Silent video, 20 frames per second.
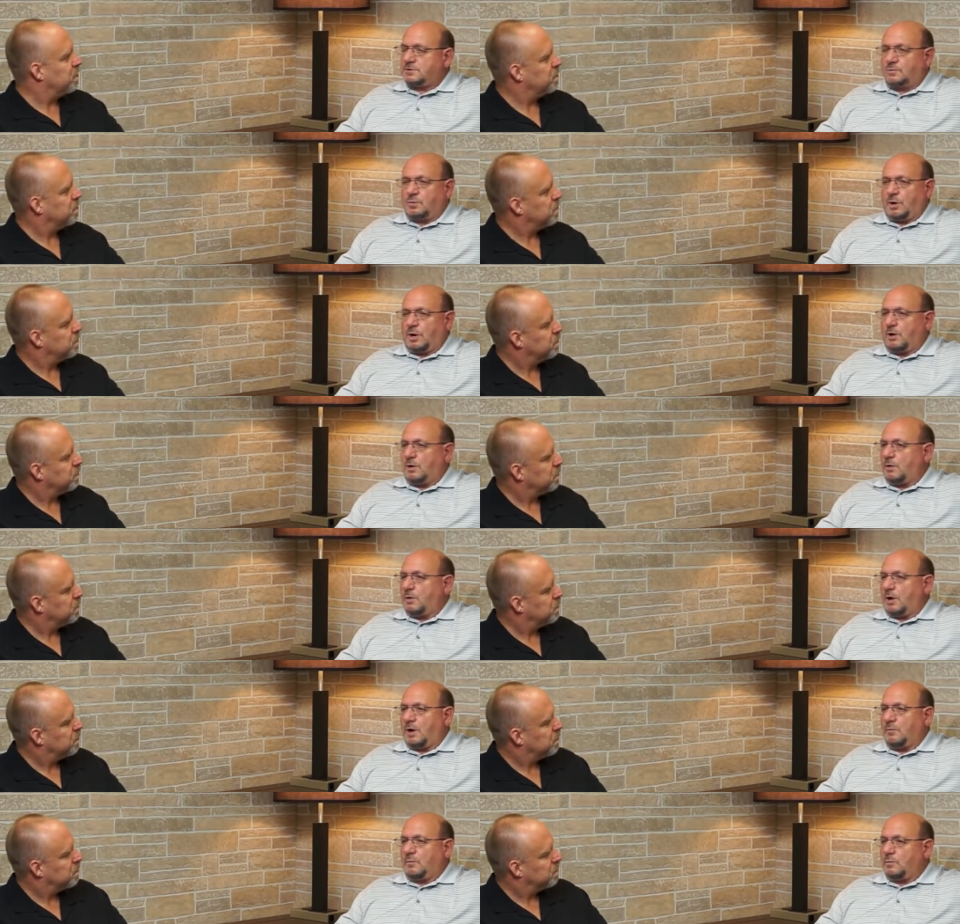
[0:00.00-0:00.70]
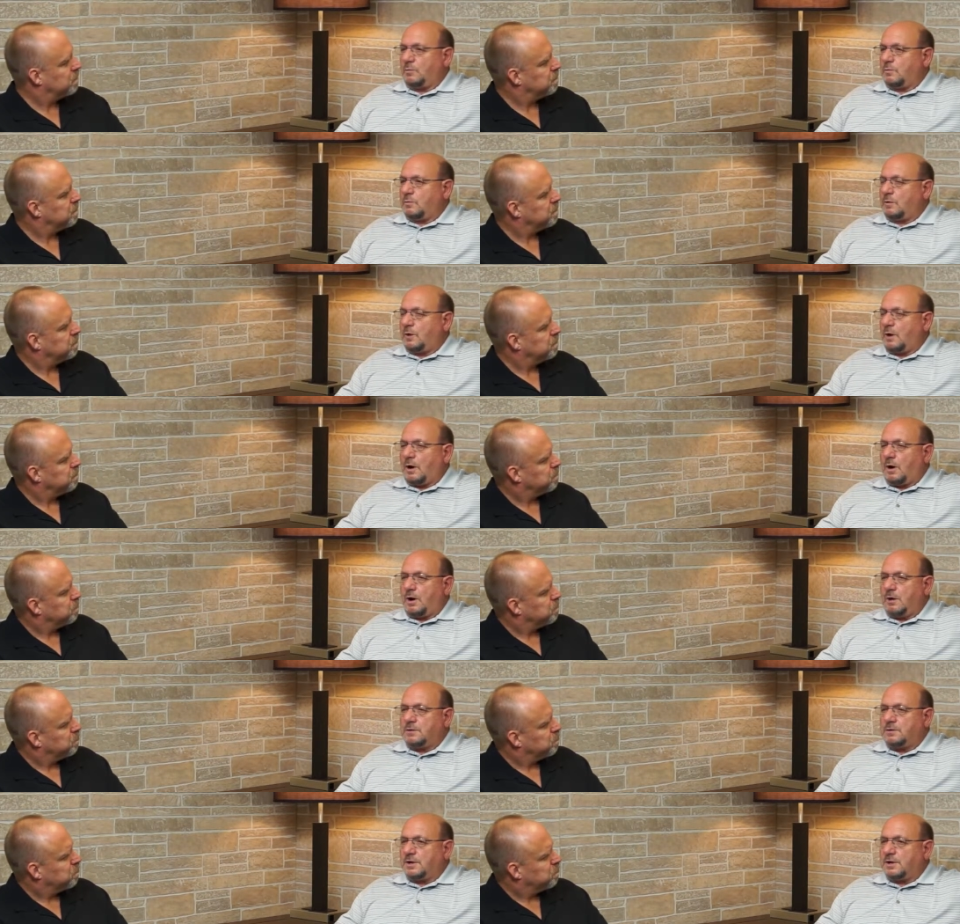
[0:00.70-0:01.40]
Speaker 1: quite all right.
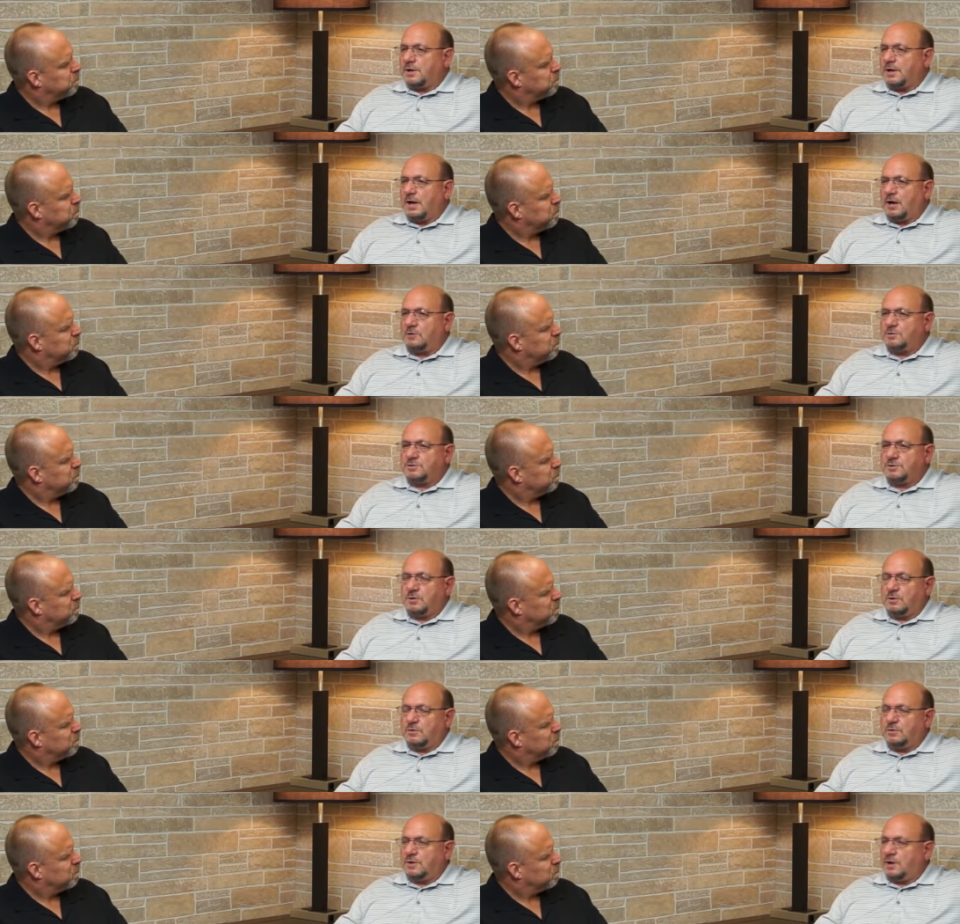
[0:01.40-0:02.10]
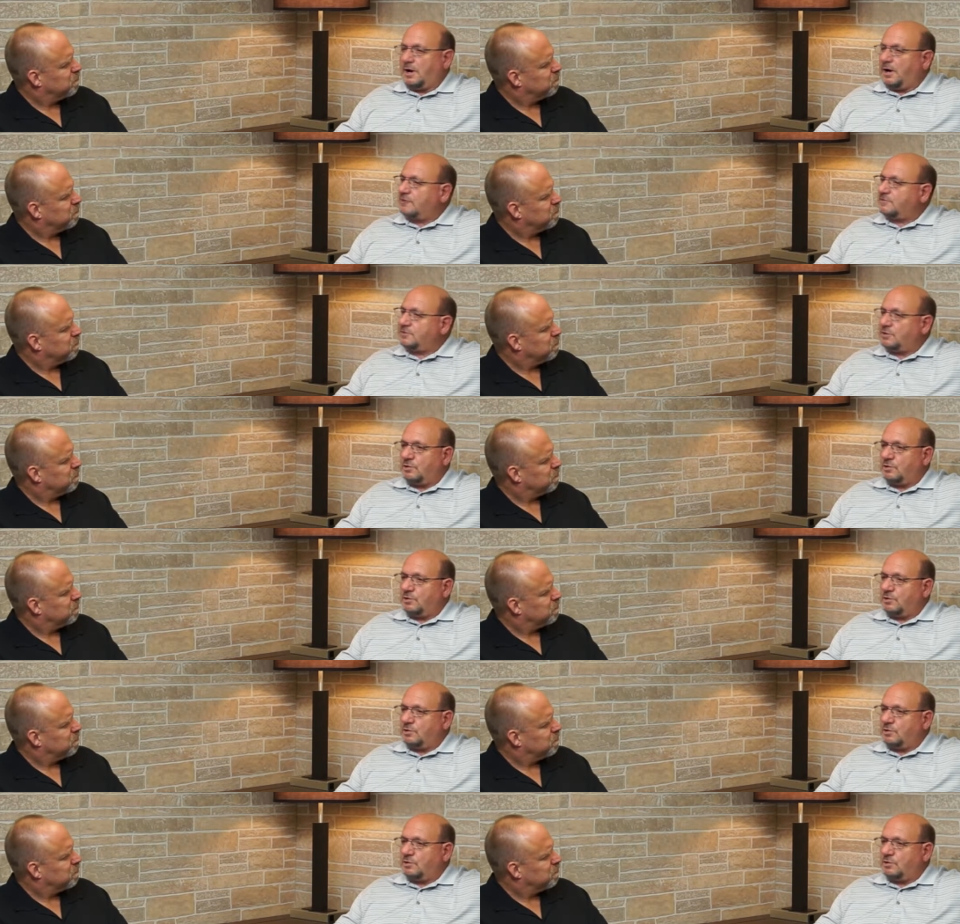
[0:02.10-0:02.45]
The council that I've